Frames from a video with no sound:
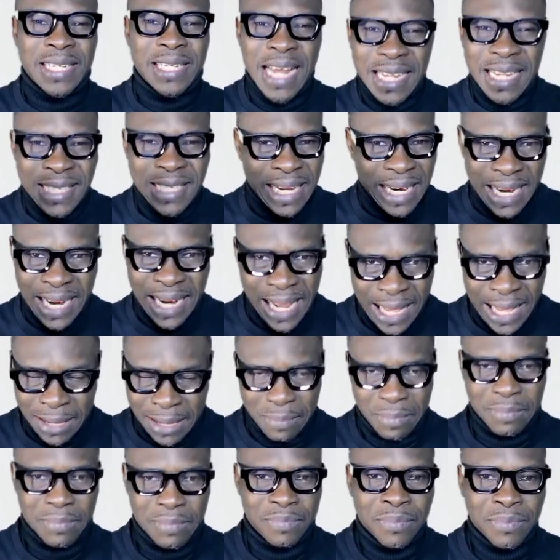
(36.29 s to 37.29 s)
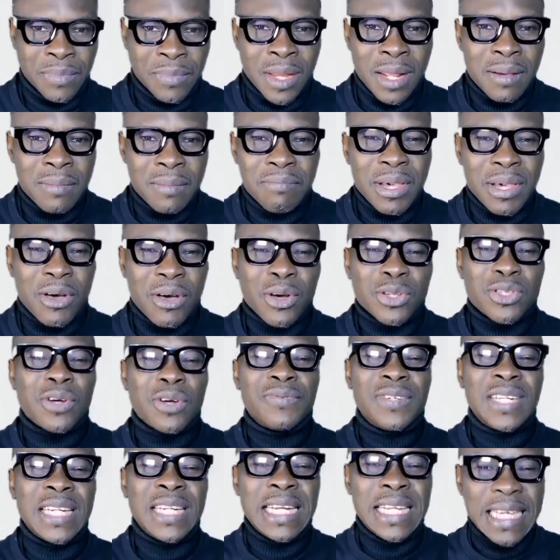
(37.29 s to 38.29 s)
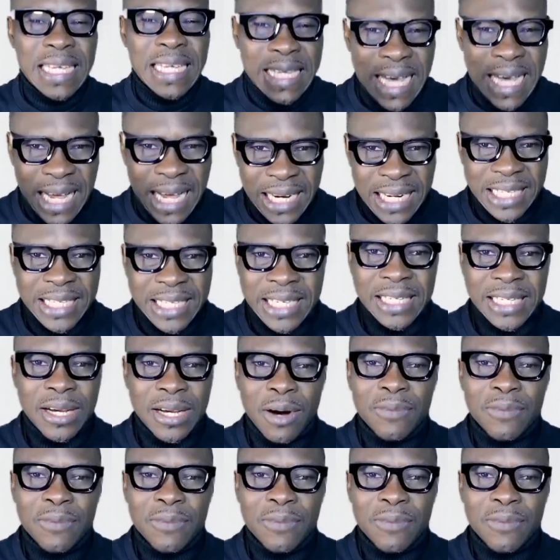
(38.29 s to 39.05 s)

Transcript: That's the name because of the legality